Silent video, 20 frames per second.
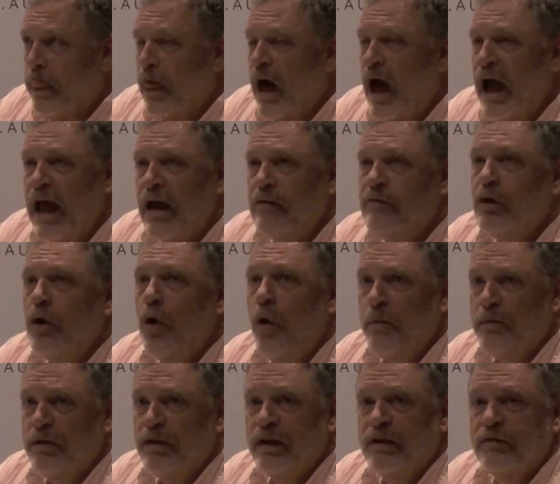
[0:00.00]
I have an
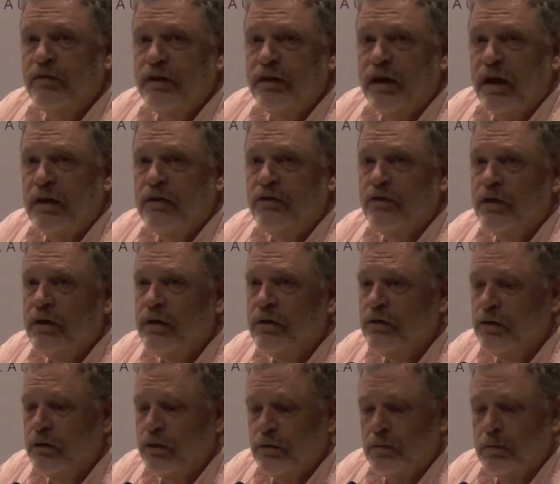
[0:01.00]
open invitation
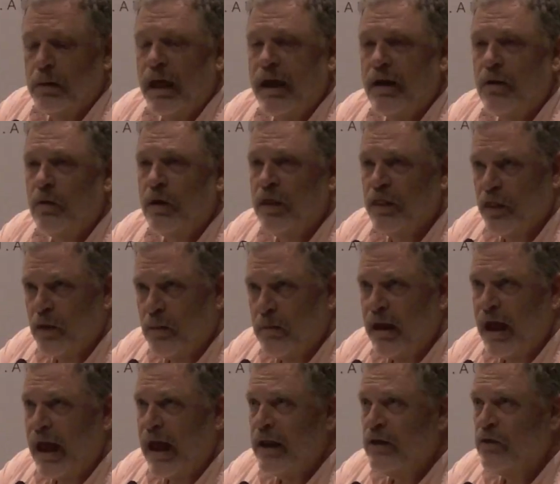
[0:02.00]
to play with the
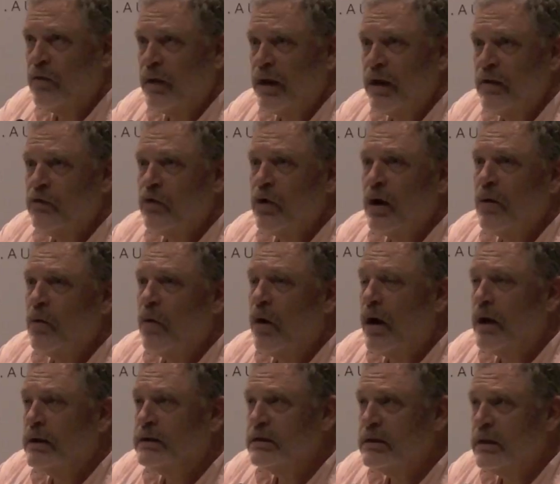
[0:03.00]
band whenever I
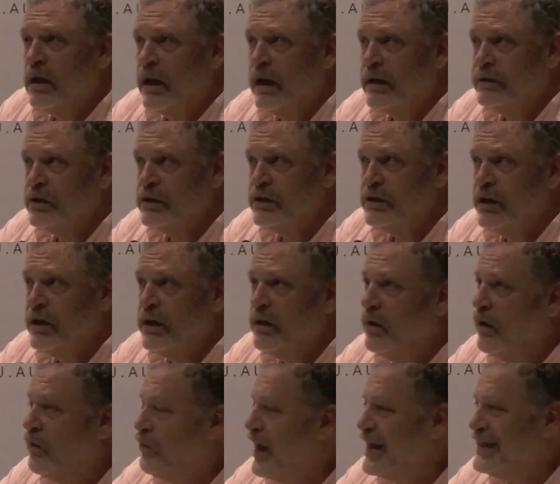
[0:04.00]
want, and I just
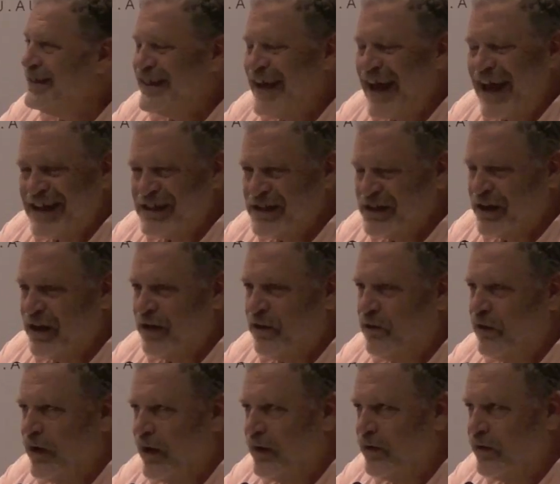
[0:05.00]
did a fantastic
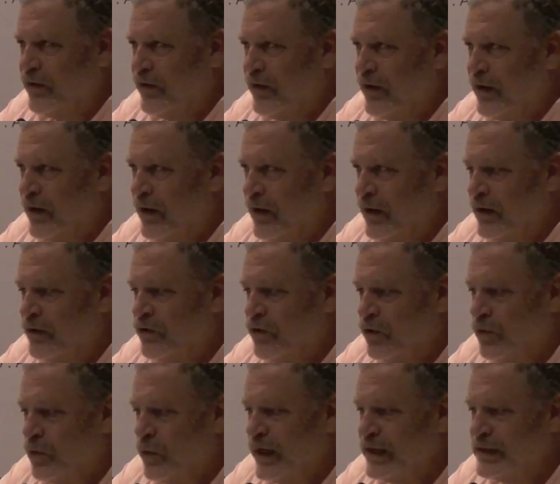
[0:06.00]
event uh,
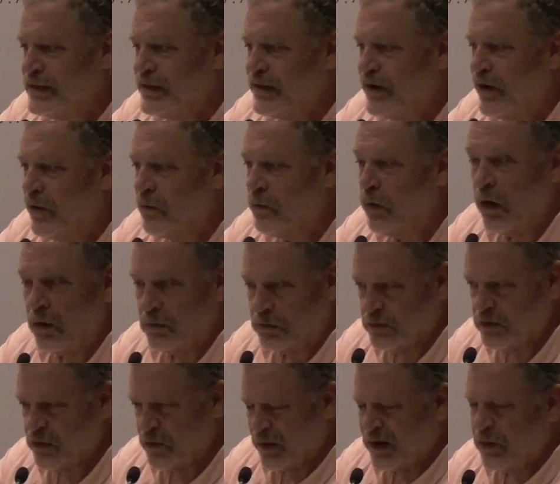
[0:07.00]
two weeks ago,
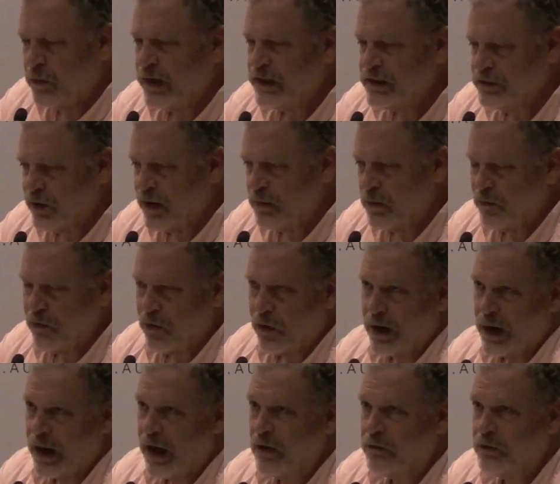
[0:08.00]
or three weeks, right before
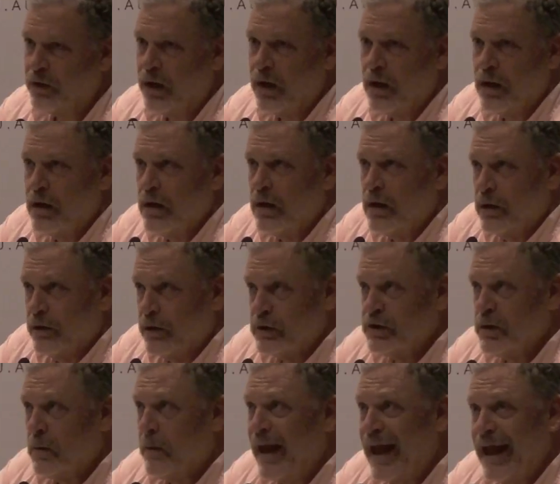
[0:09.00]
I left.
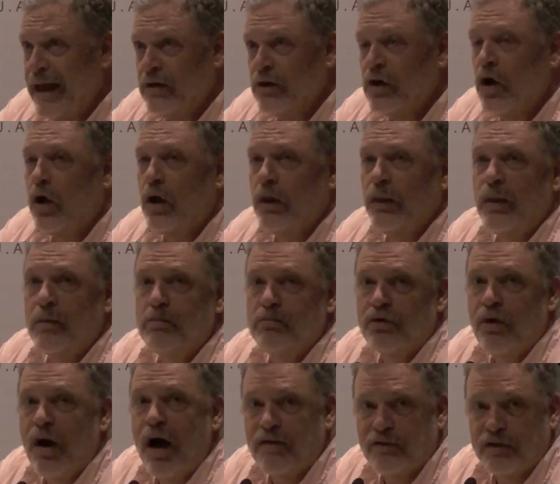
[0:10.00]
There's a band called The
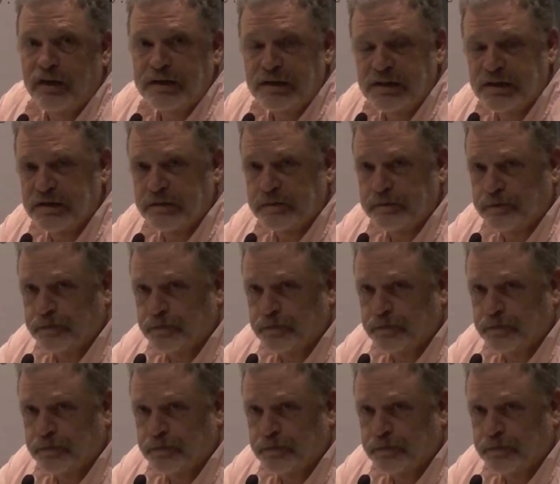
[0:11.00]
Prophets